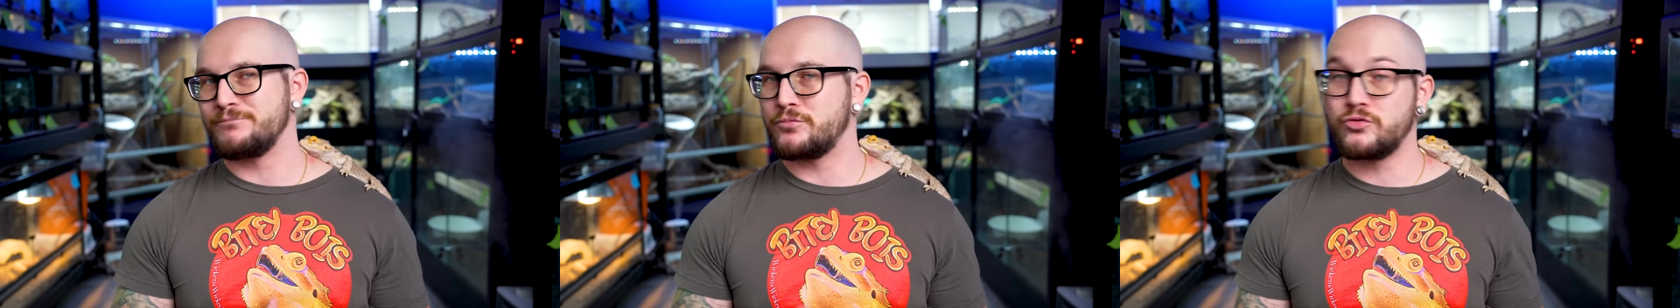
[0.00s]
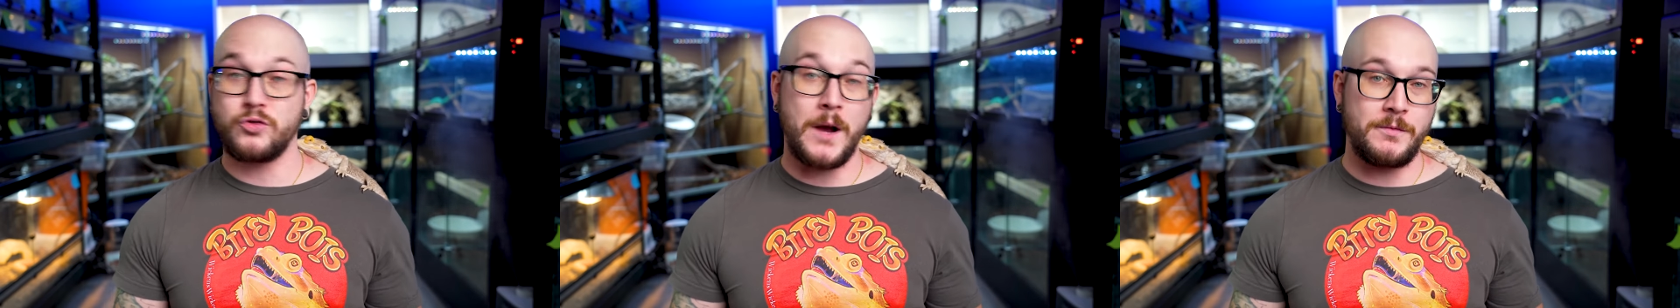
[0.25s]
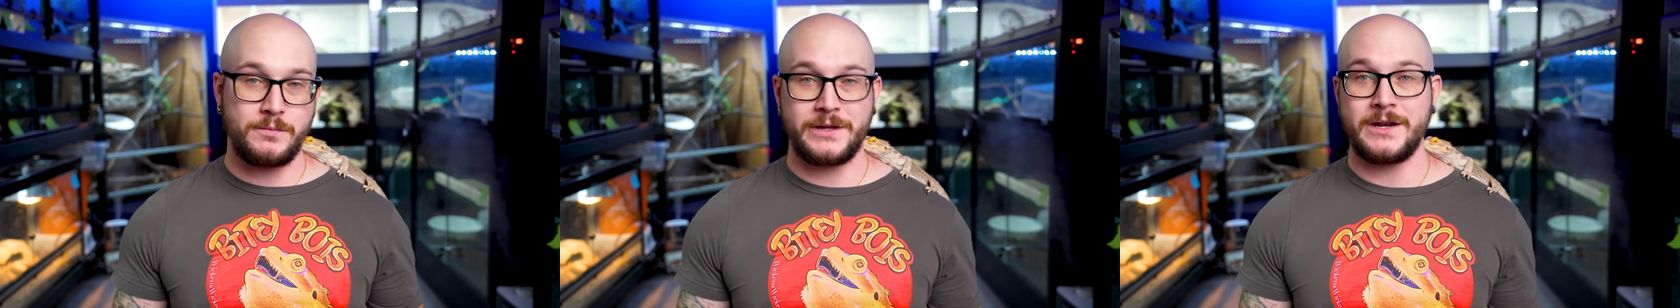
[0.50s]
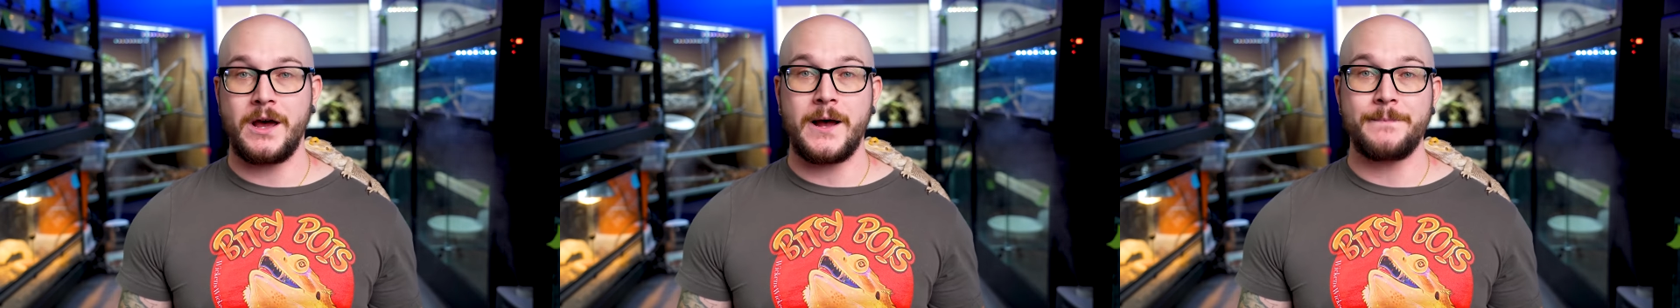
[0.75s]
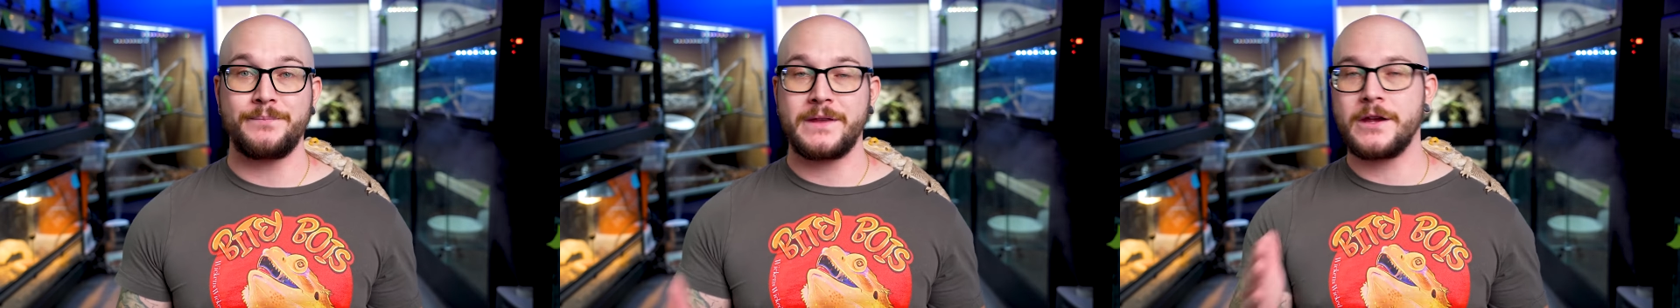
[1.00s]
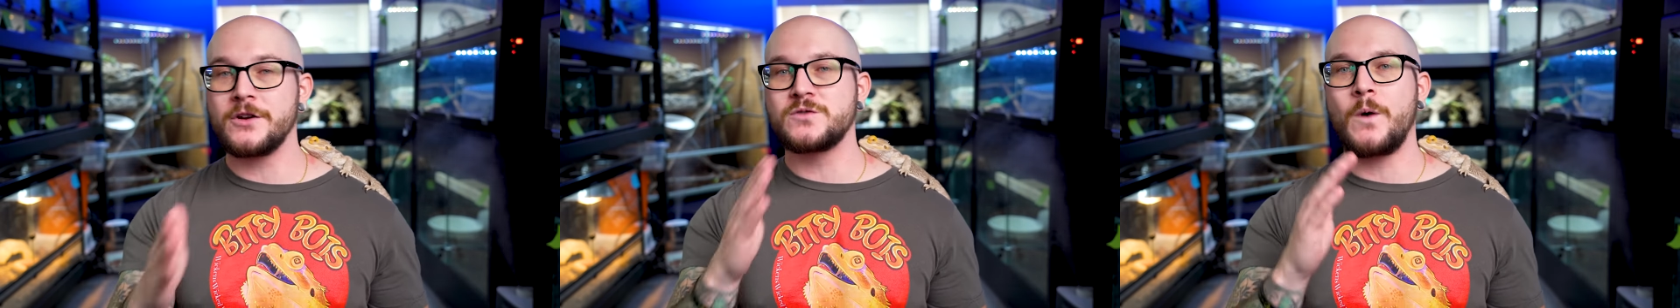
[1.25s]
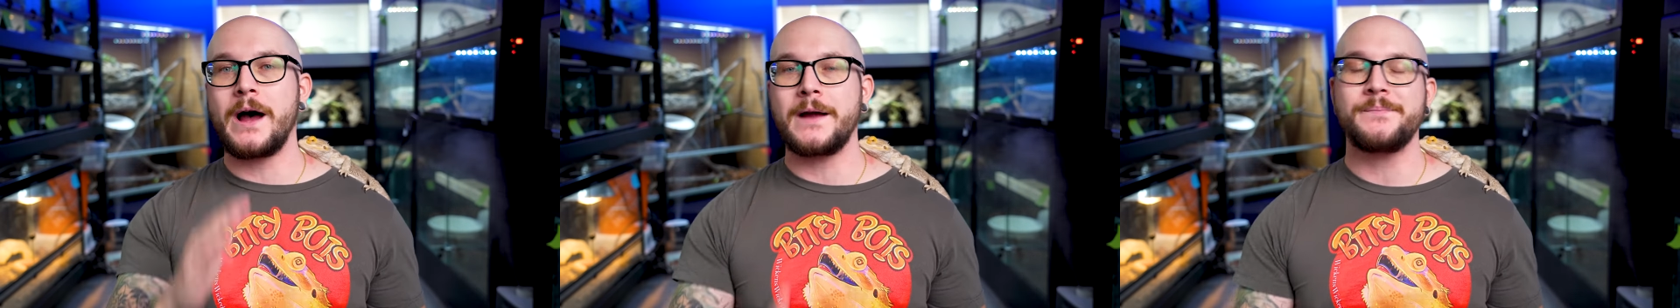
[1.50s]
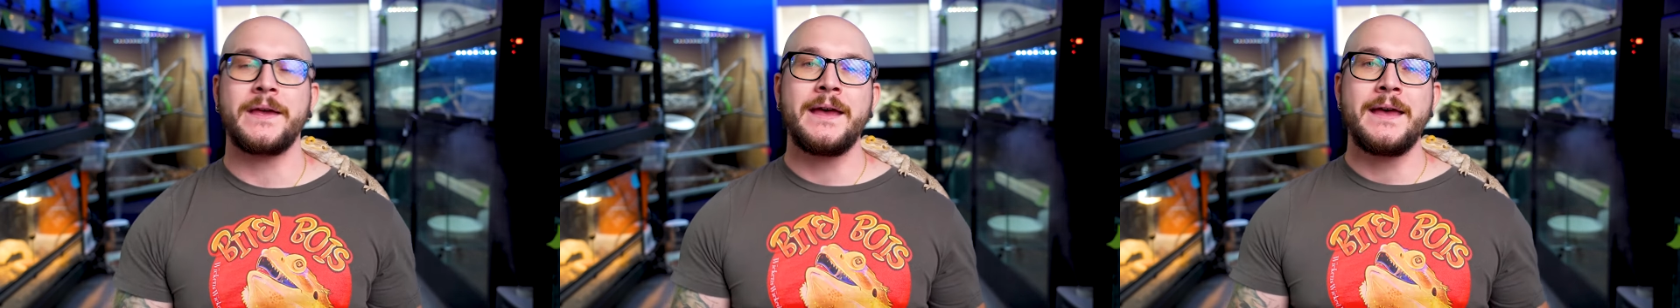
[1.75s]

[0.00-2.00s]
Probably not. Here's why.